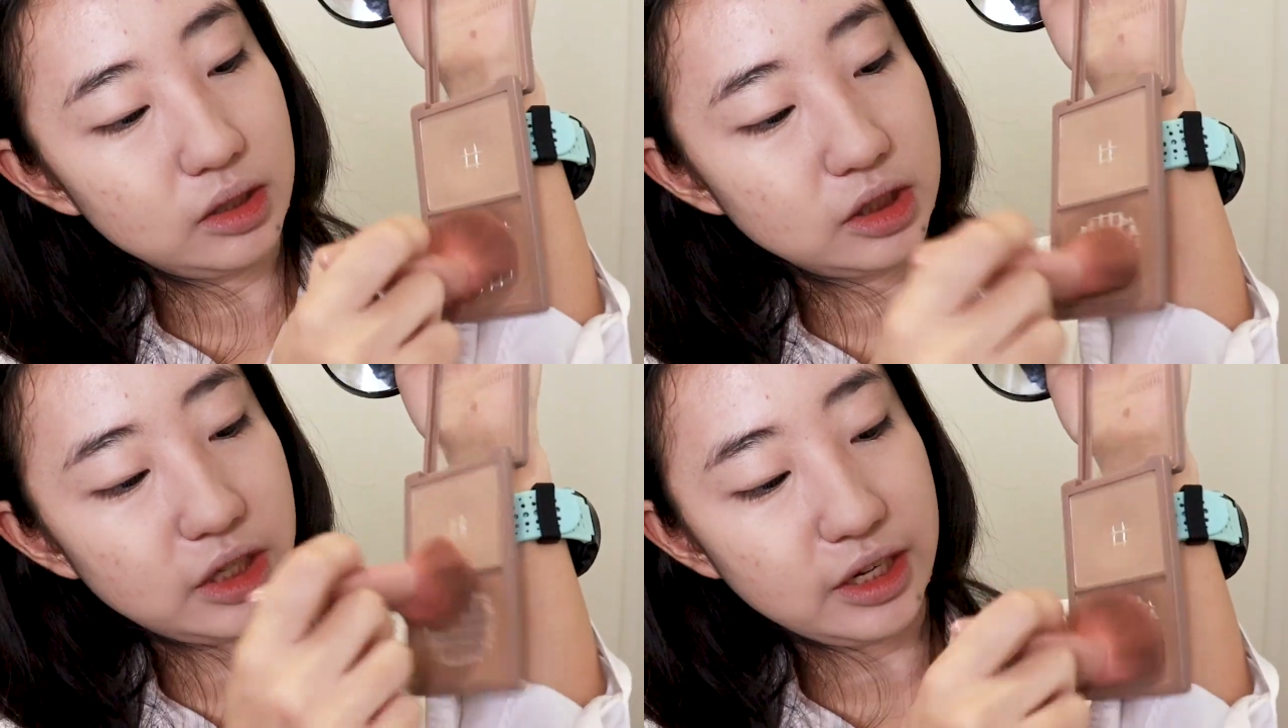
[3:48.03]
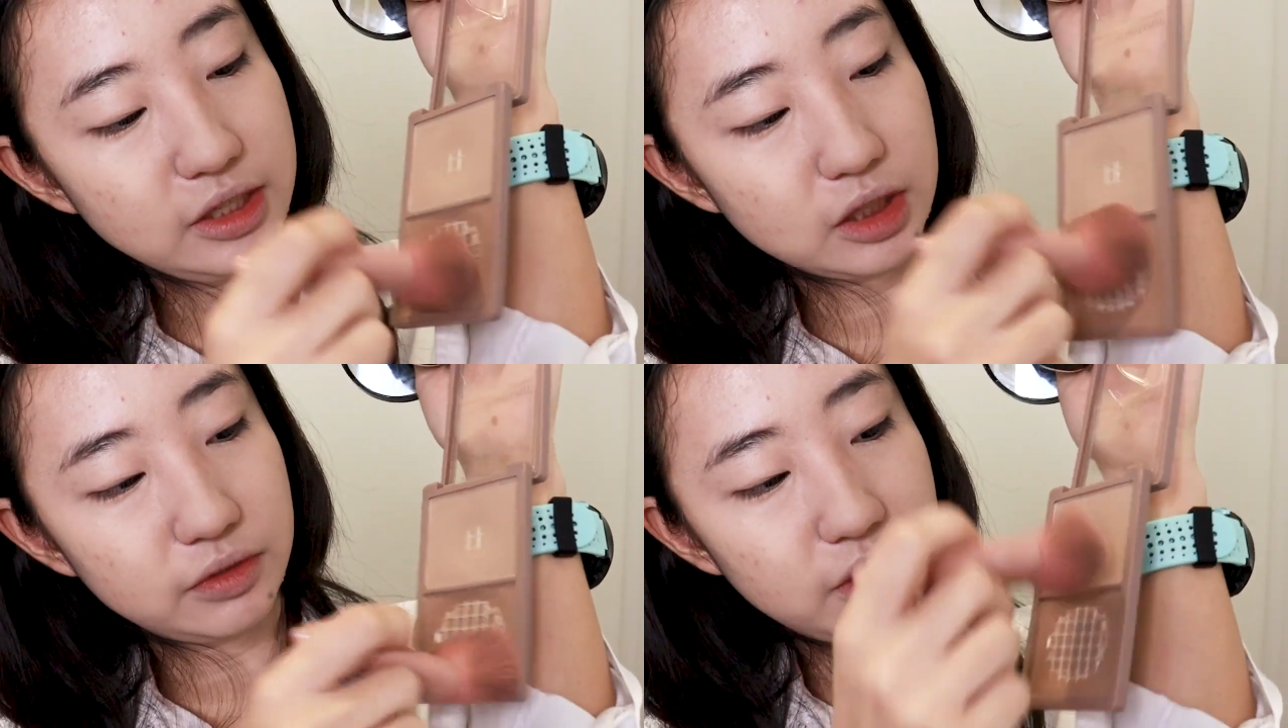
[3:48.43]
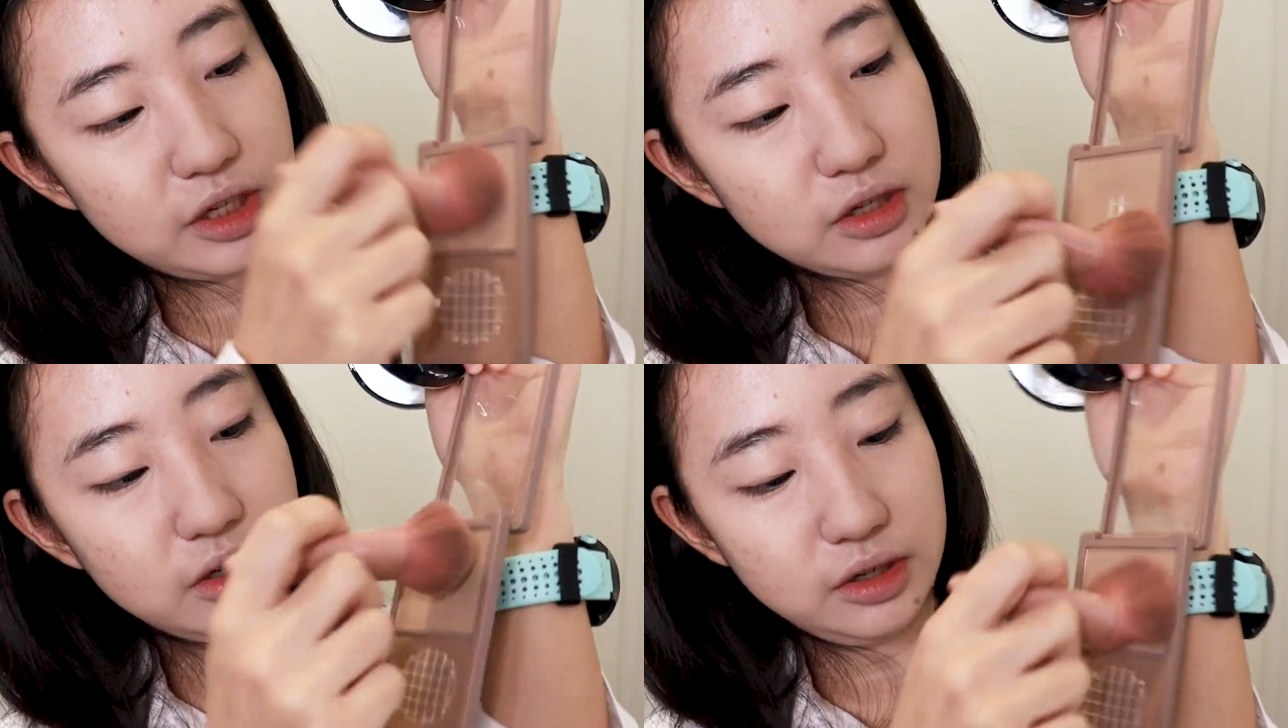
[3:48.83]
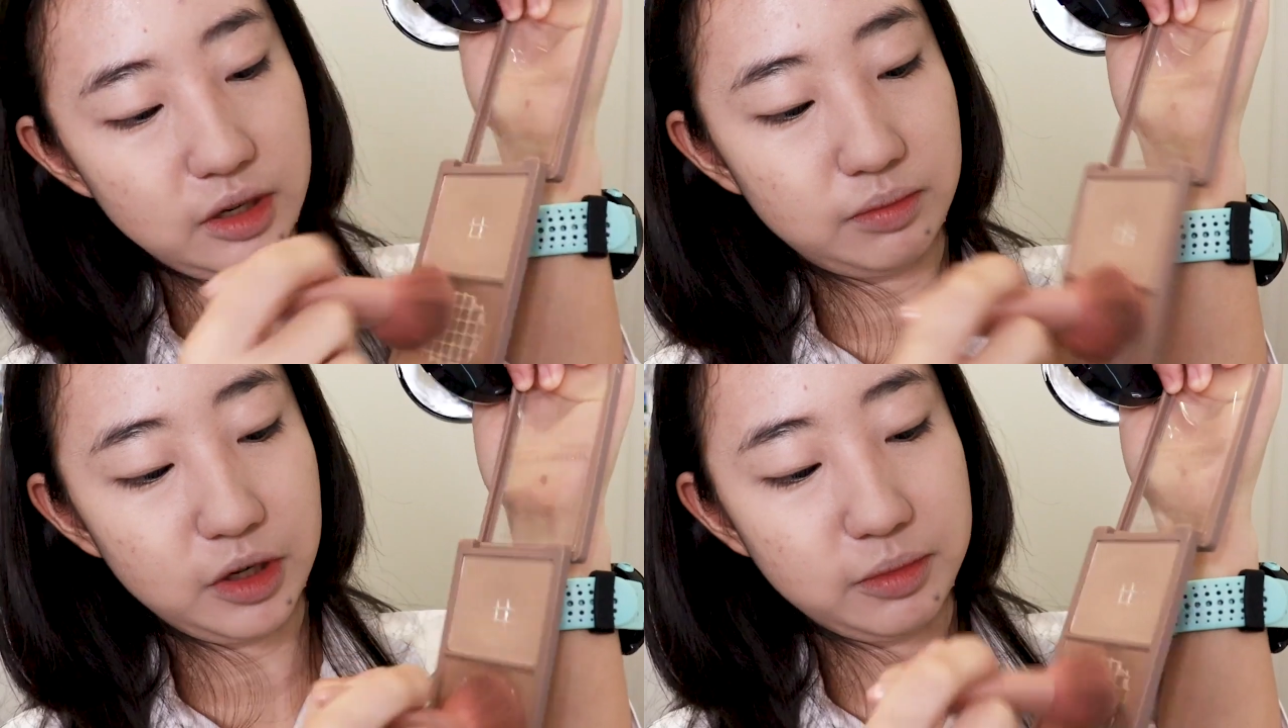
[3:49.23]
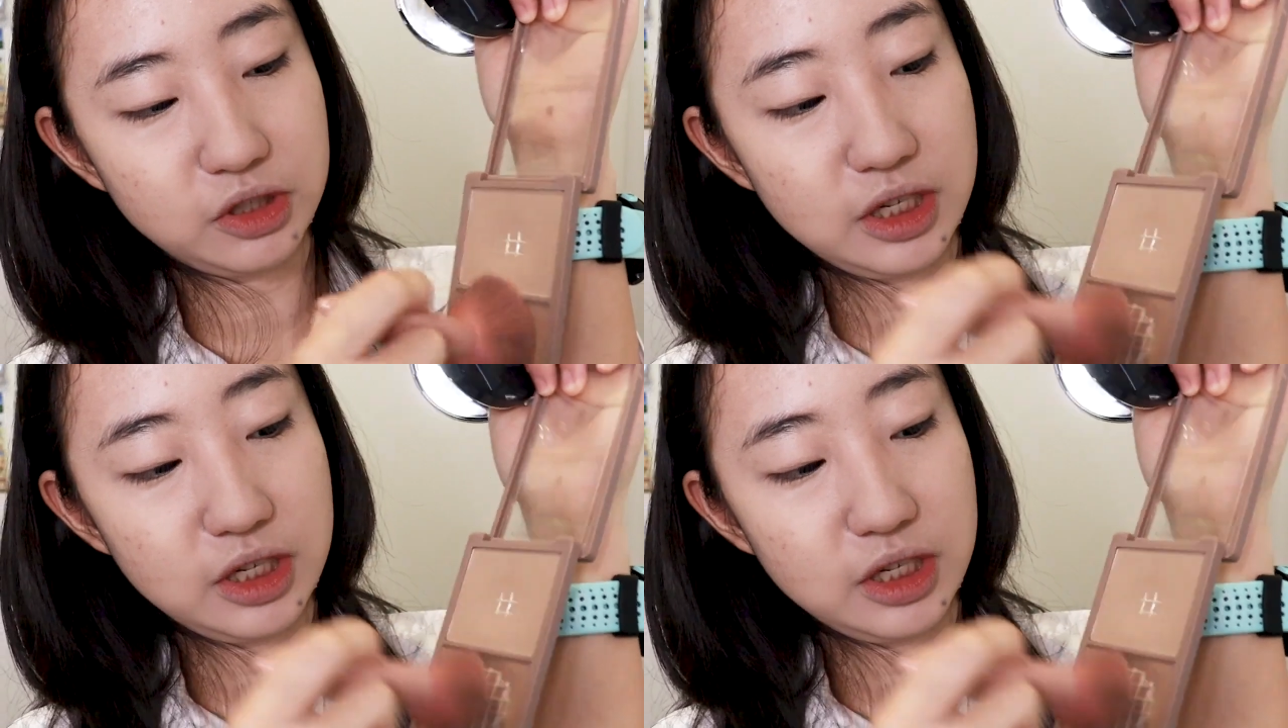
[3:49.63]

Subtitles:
shades over here in pretty much